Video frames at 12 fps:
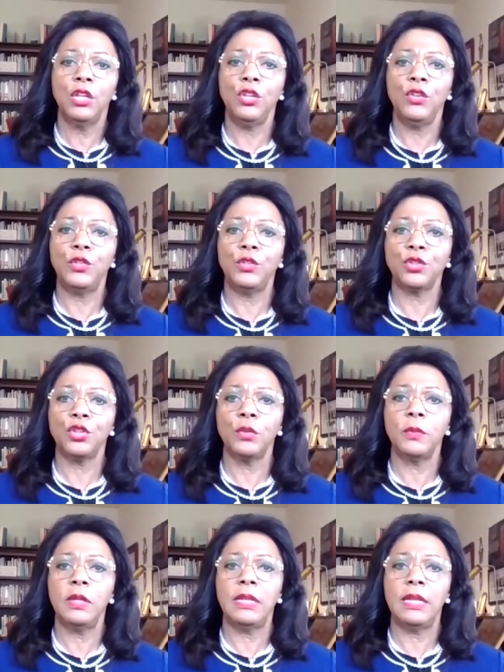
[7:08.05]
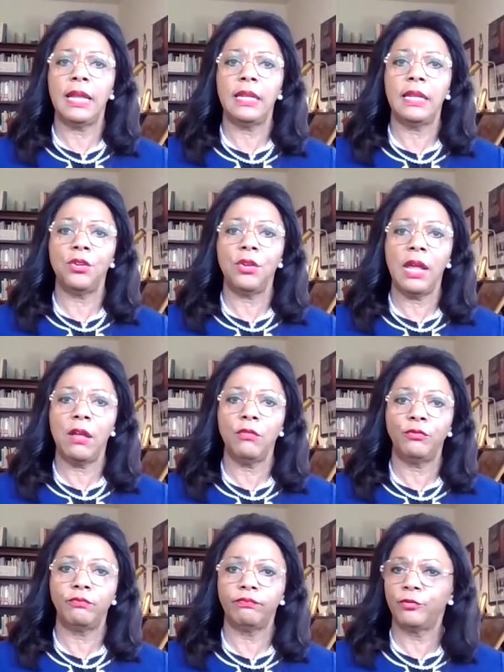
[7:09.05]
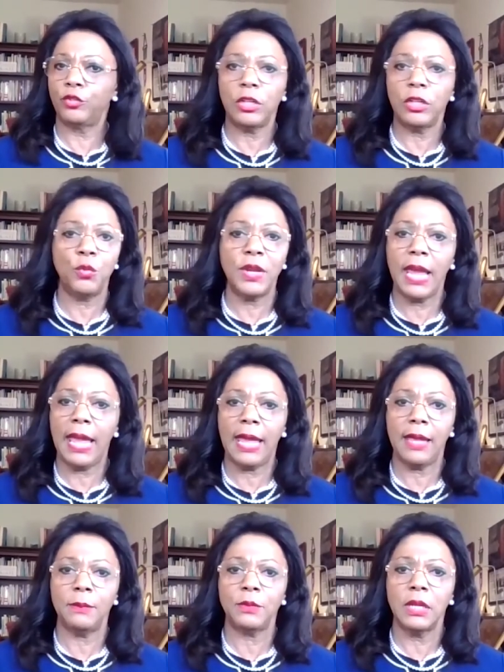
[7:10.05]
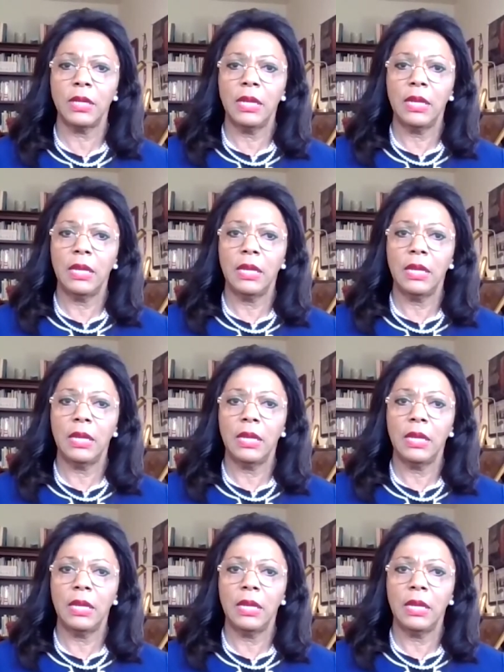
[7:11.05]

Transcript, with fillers: you determine that they are now fully rehabbed?